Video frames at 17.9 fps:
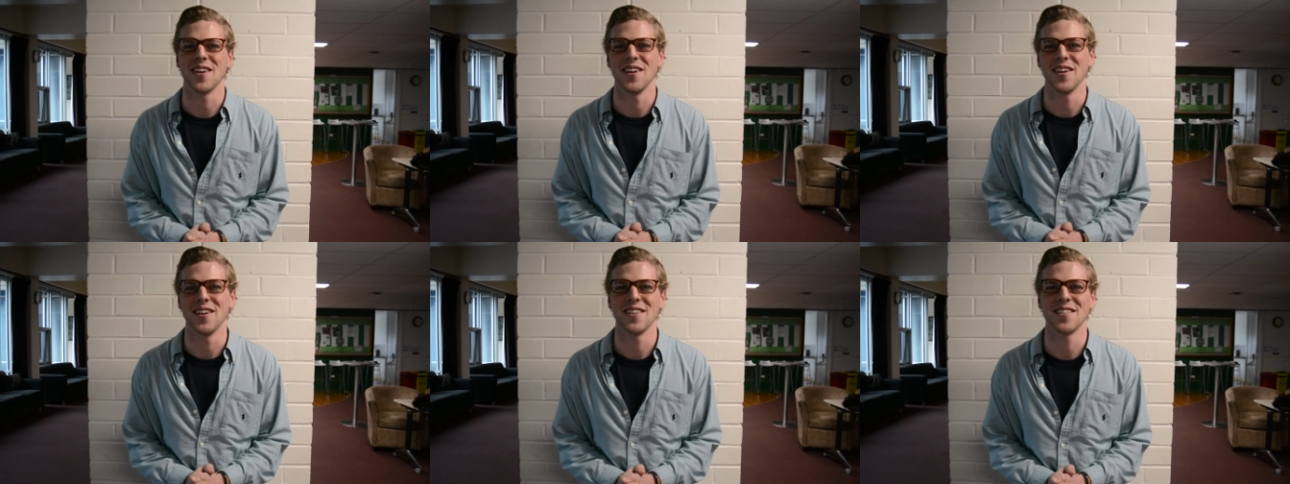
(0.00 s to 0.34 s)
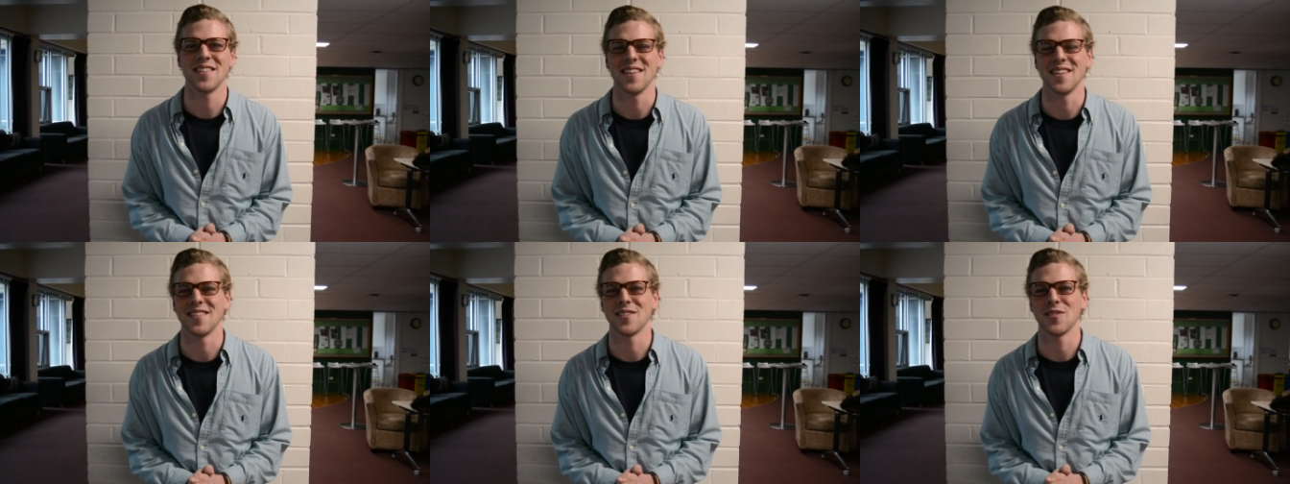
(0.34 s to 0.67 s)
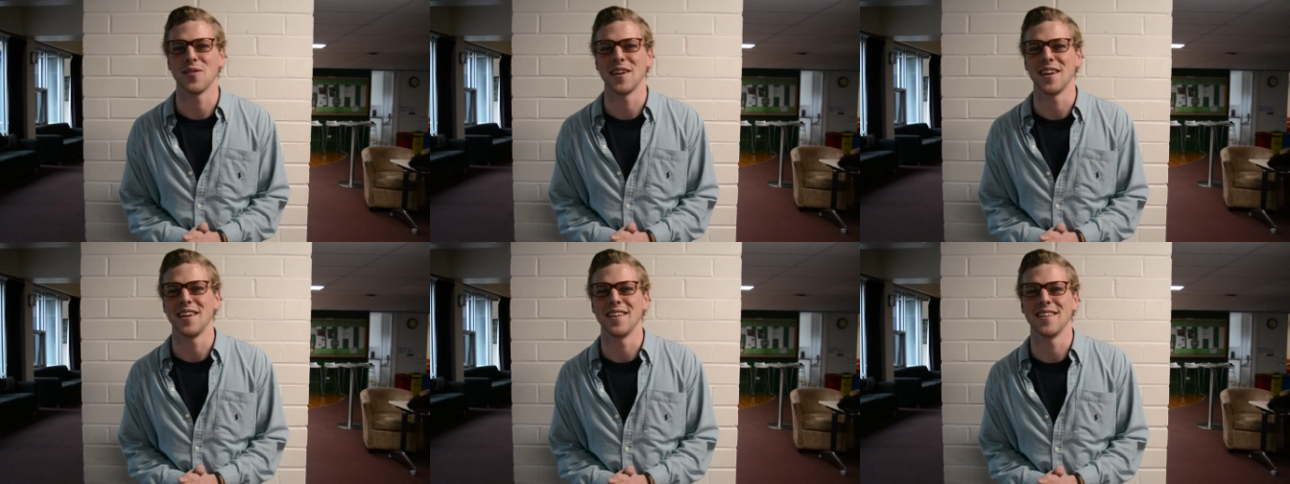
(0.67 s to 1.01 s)
Ursies
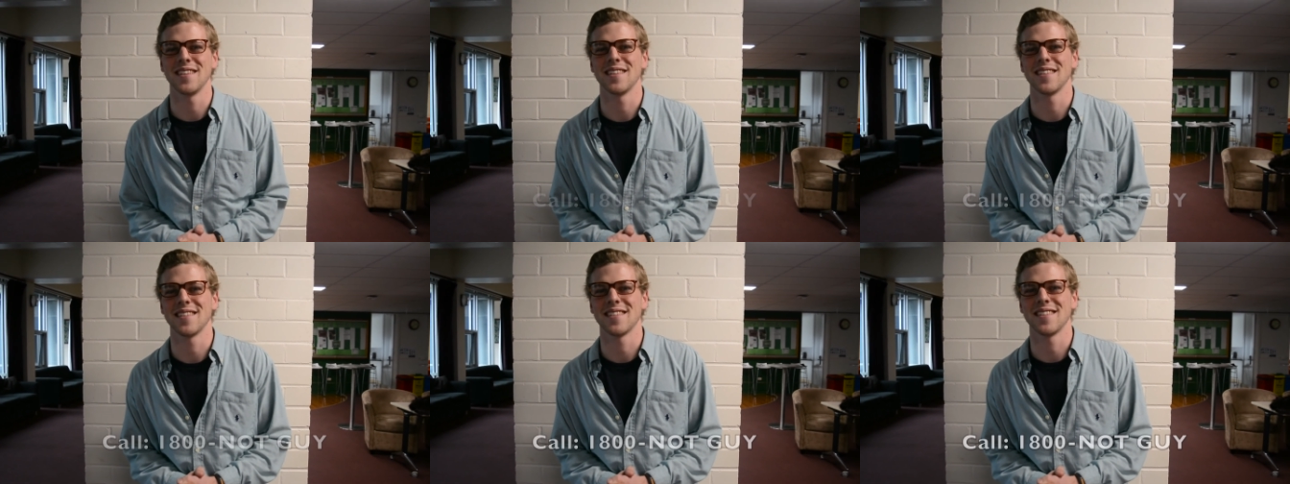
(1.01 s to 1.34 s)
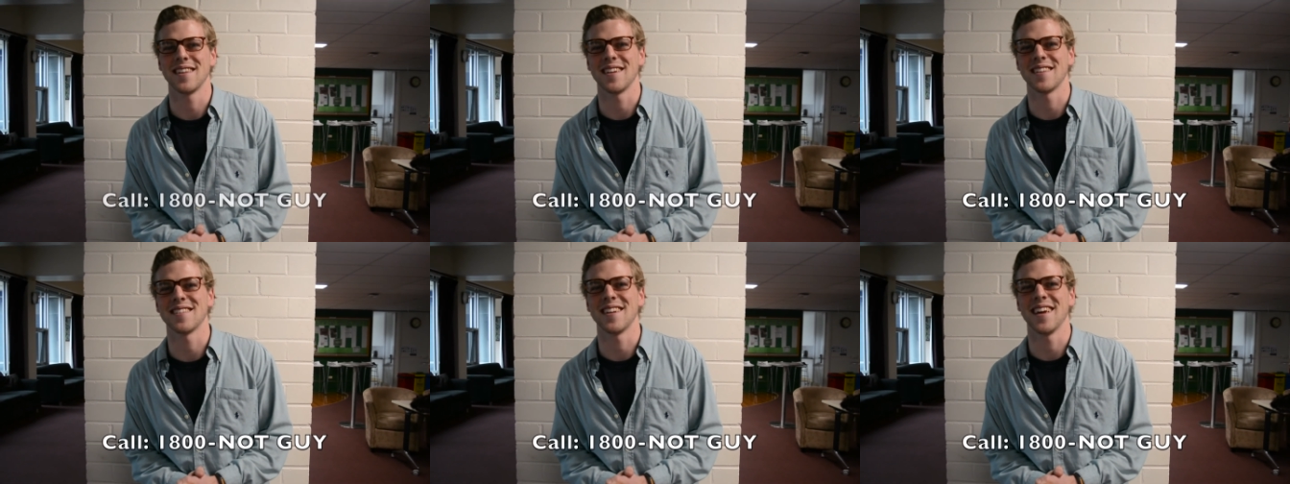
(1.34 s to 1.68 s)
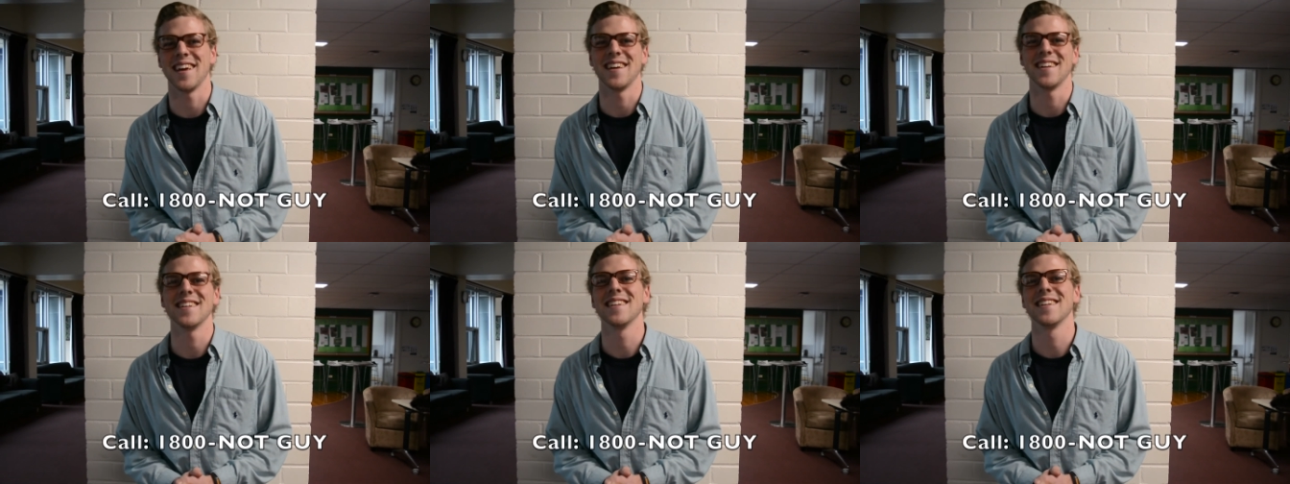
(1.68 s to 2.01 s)

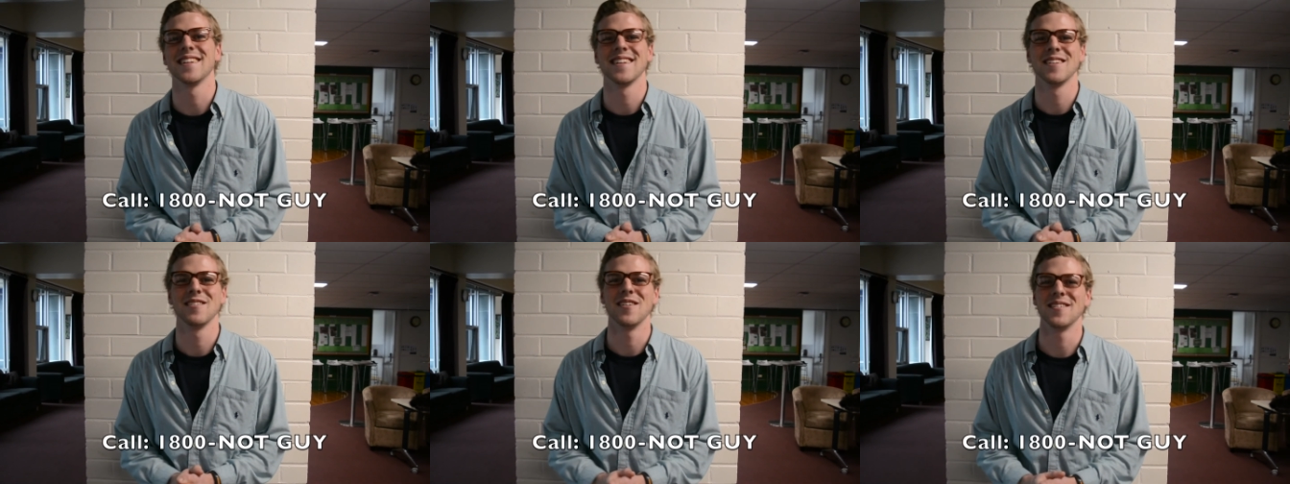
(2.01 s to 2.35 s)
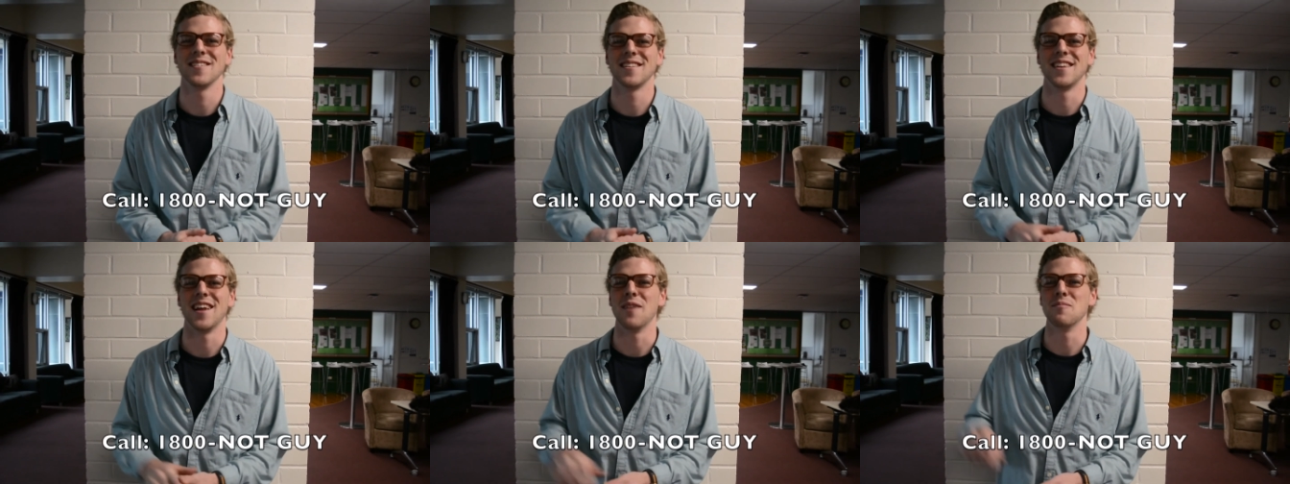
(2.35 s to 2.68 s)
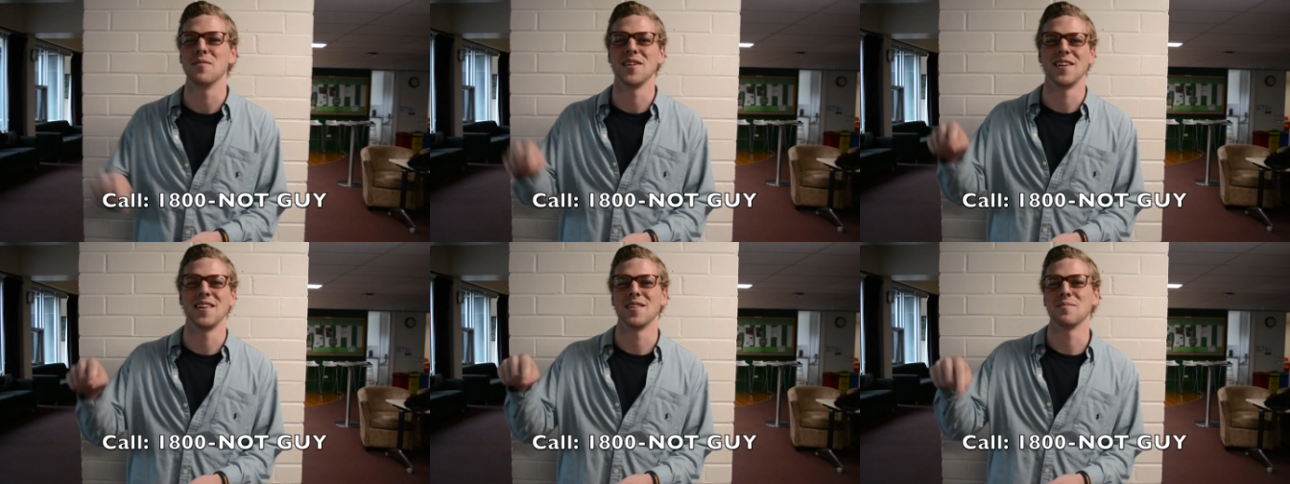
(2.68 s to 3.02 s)
2016.
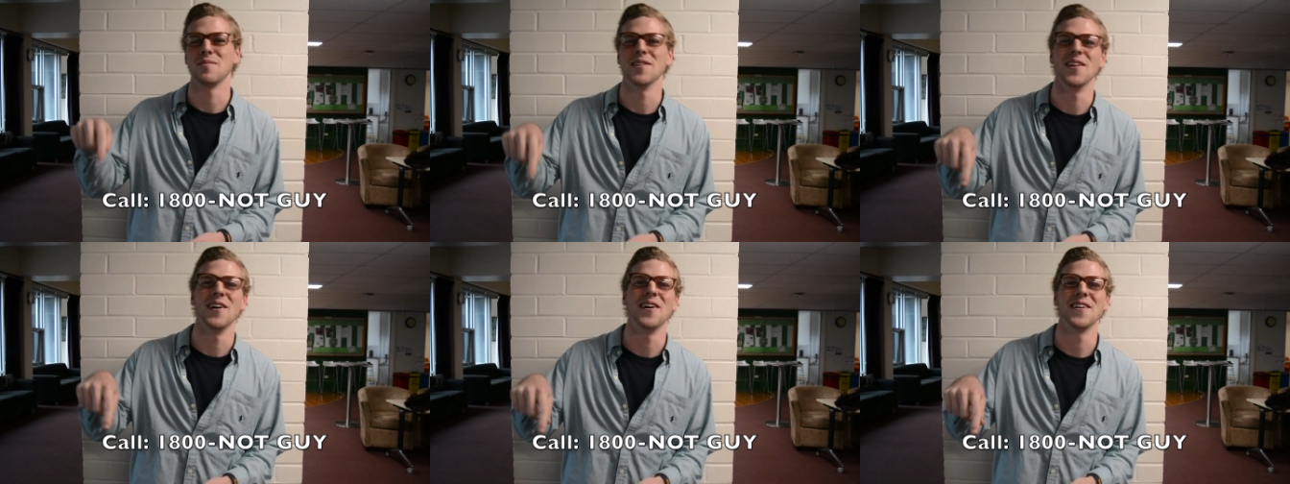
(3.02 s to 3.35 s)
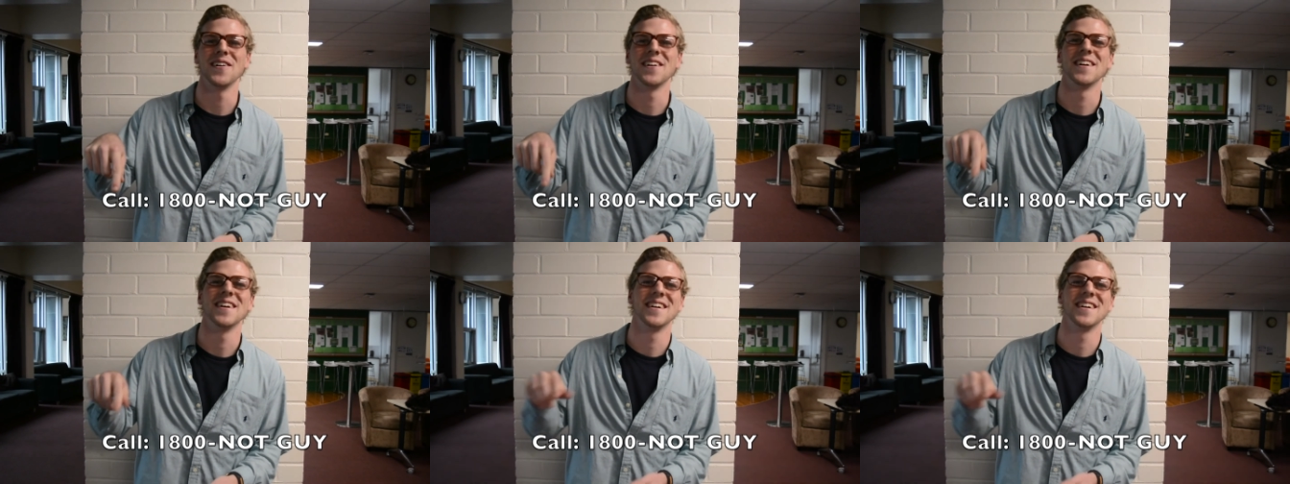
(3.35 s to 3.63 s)
Number is below.